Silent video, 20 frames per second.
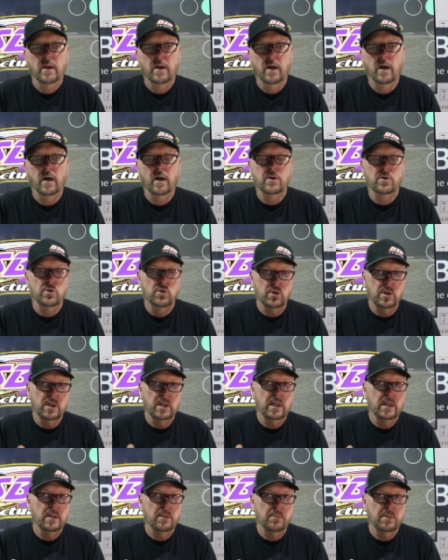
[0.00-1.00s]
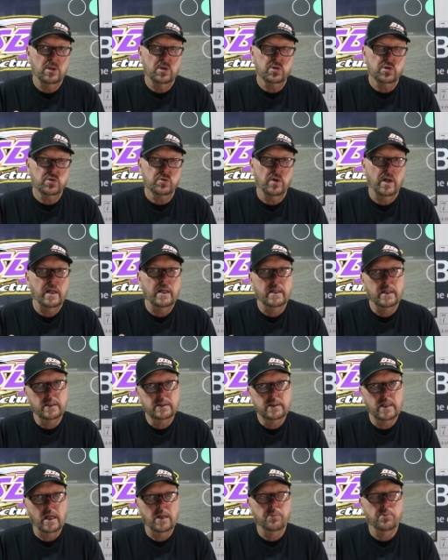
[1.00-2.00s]
Uh, you can get them in a straight and
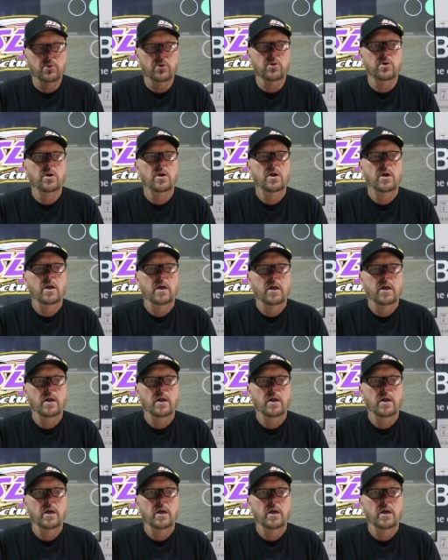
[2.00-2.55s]
a taper.